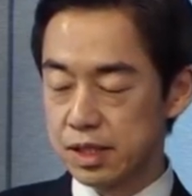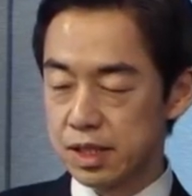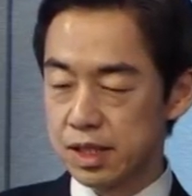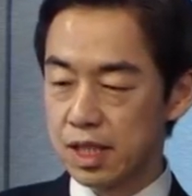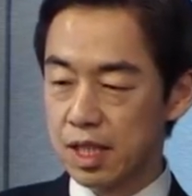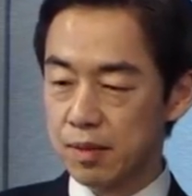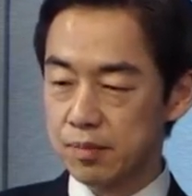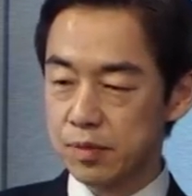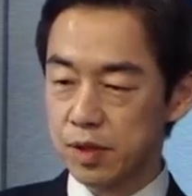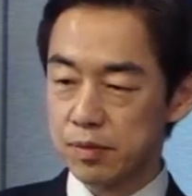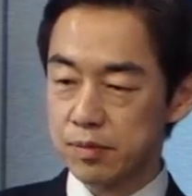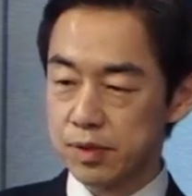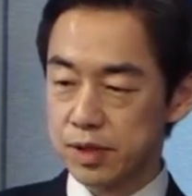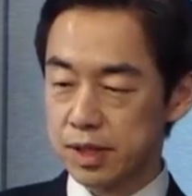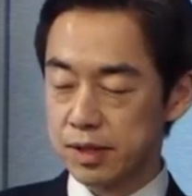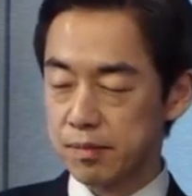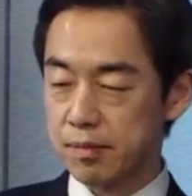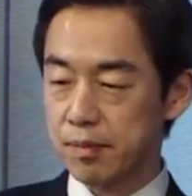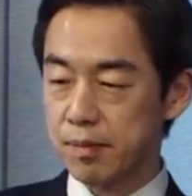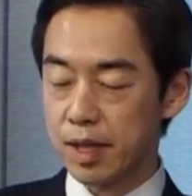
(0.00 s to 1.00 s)
couple of
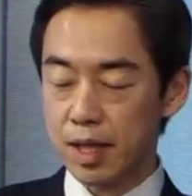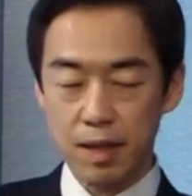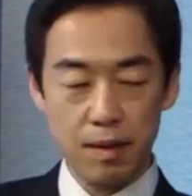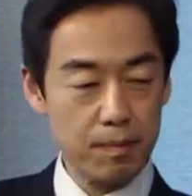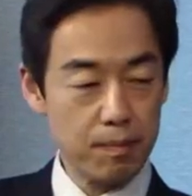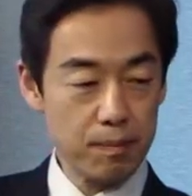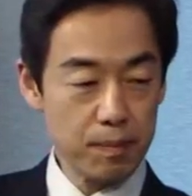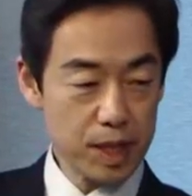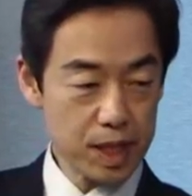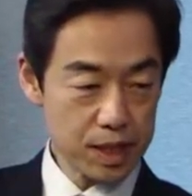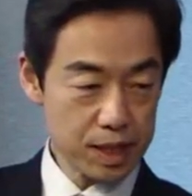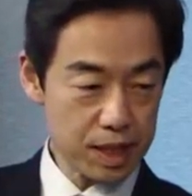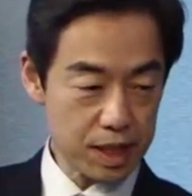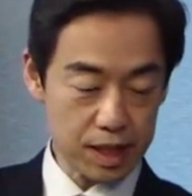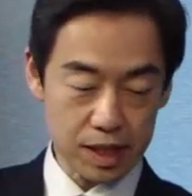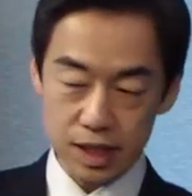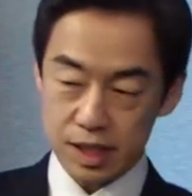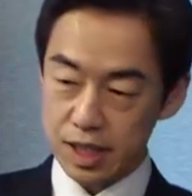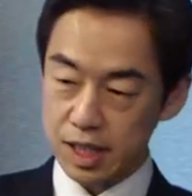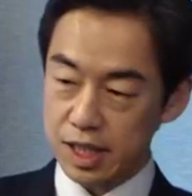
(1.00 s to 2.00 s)
the uh,
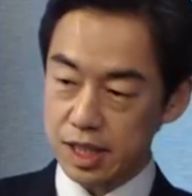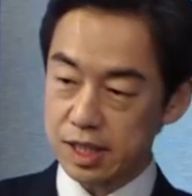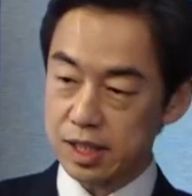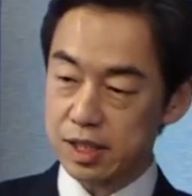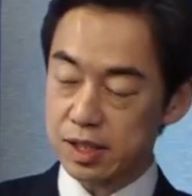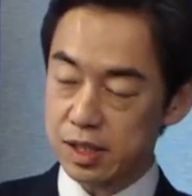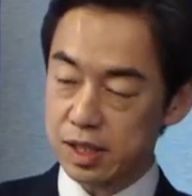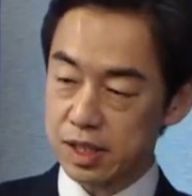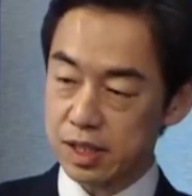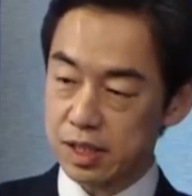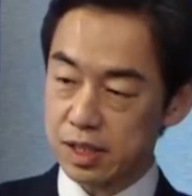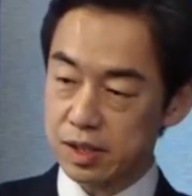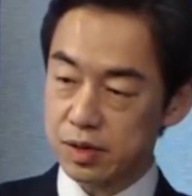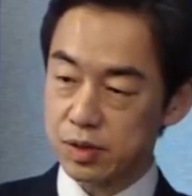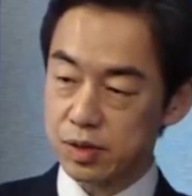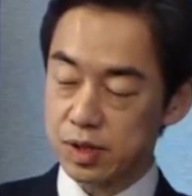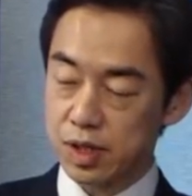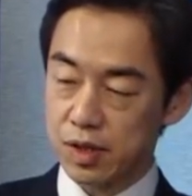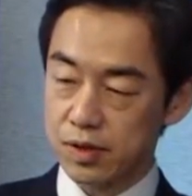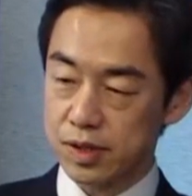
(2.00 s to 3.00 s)
meeting in, in
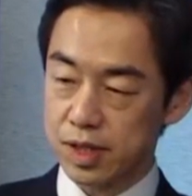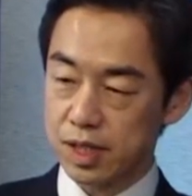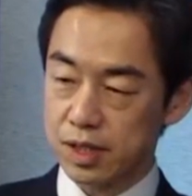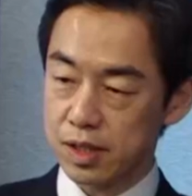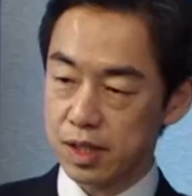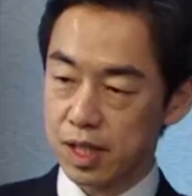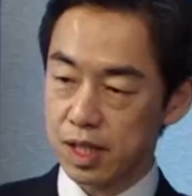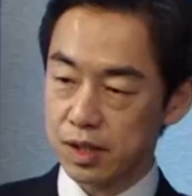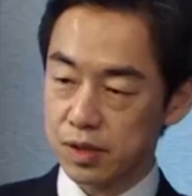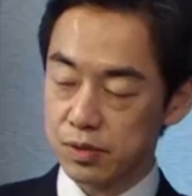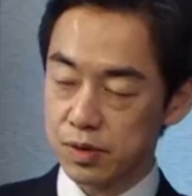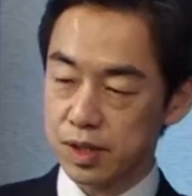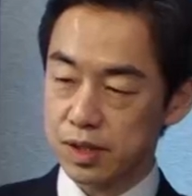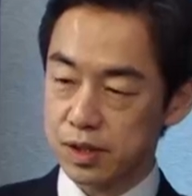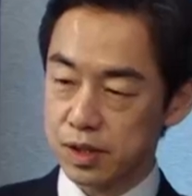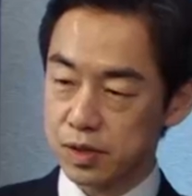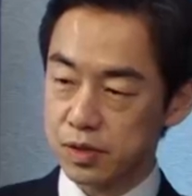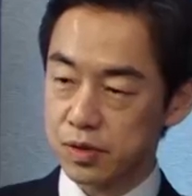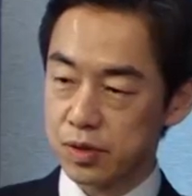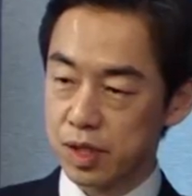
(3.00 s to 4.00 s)

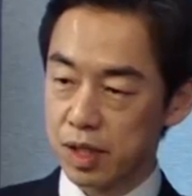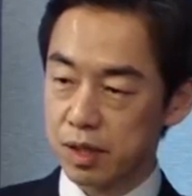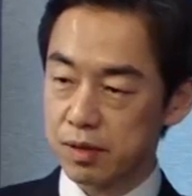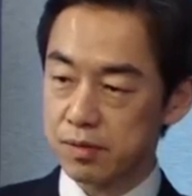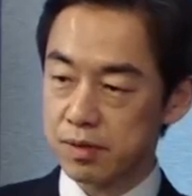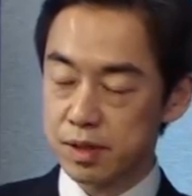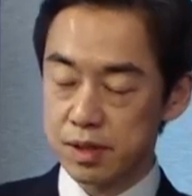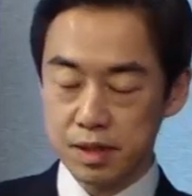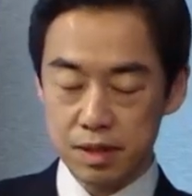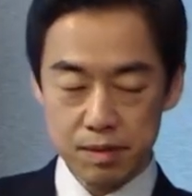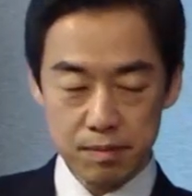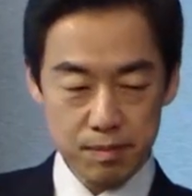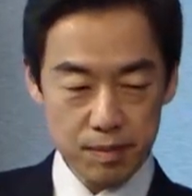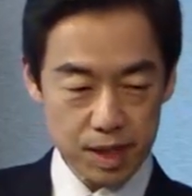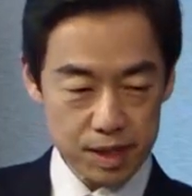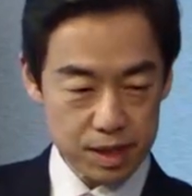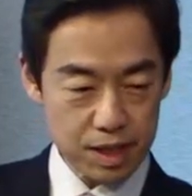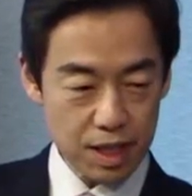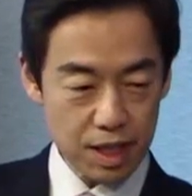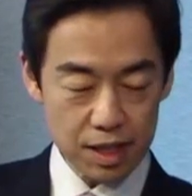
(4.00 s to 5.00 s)
2012.
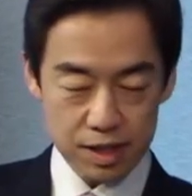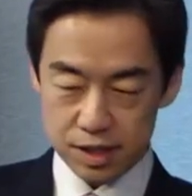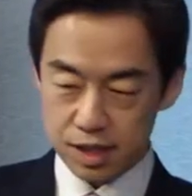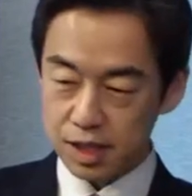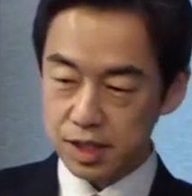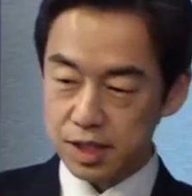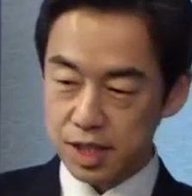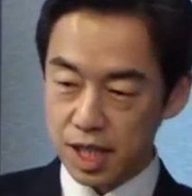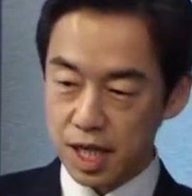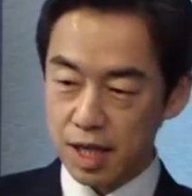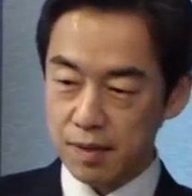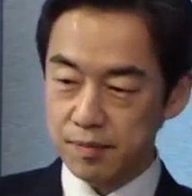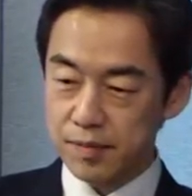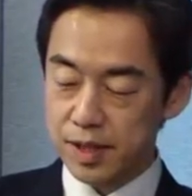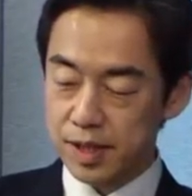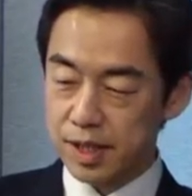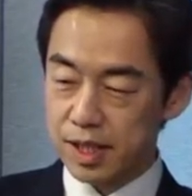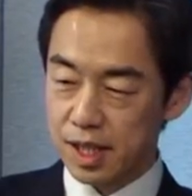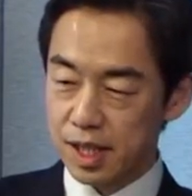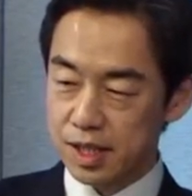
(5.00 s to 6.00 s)
But at that time,
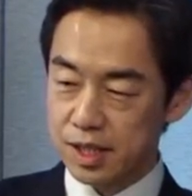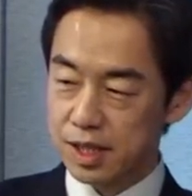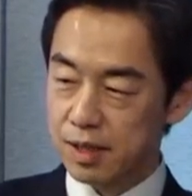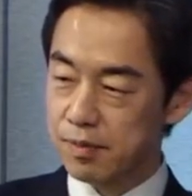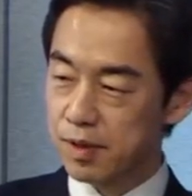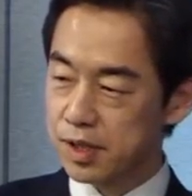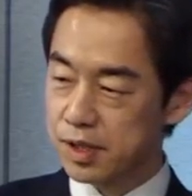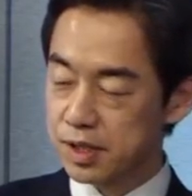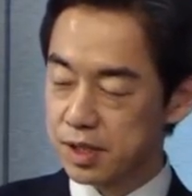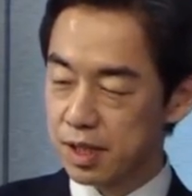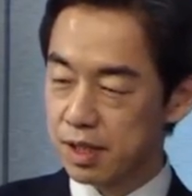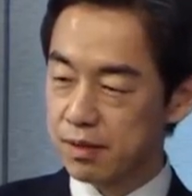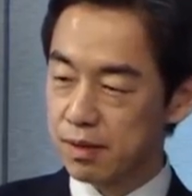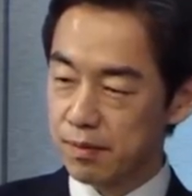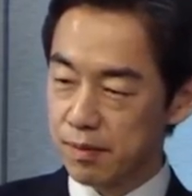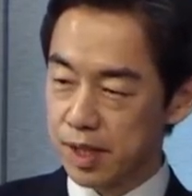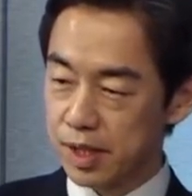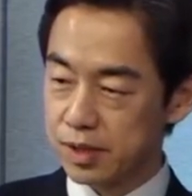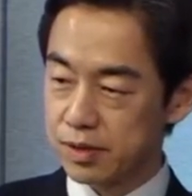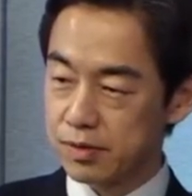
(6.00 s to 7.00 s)
uh, Japanese
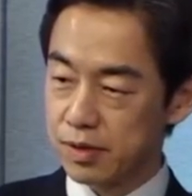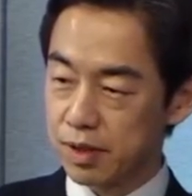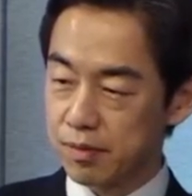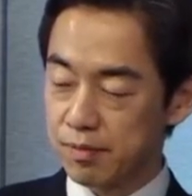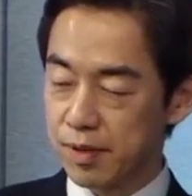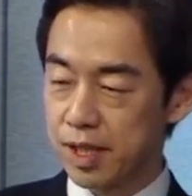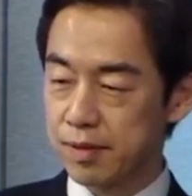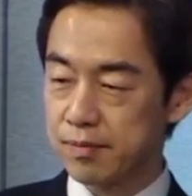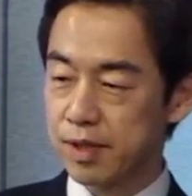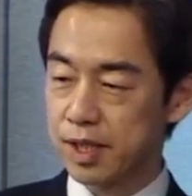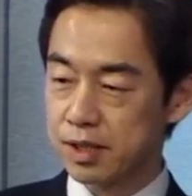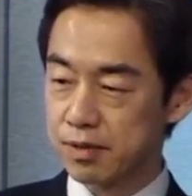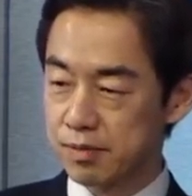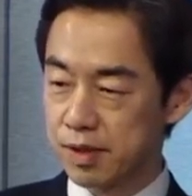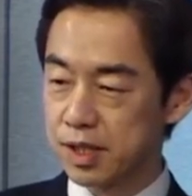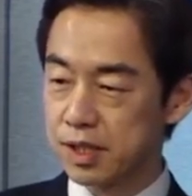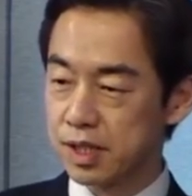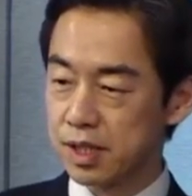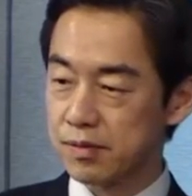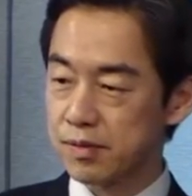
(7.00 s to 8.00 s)
government, from my
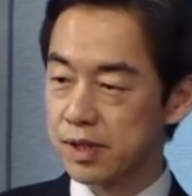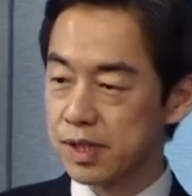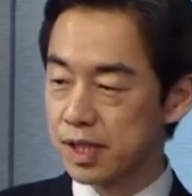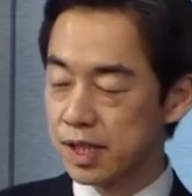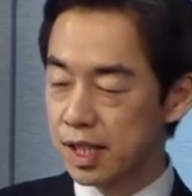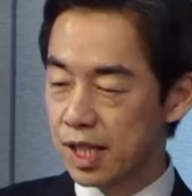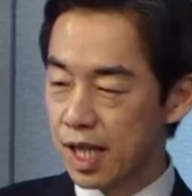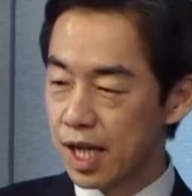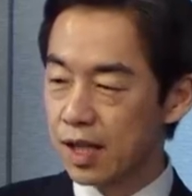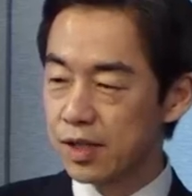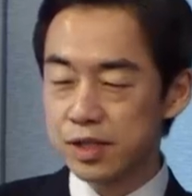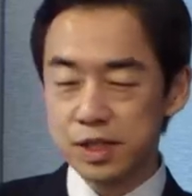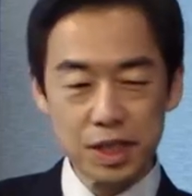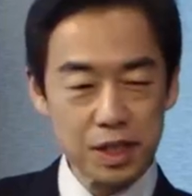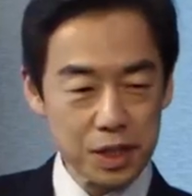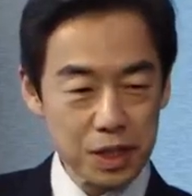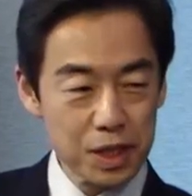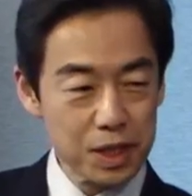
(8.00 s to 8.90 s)
perspective, are still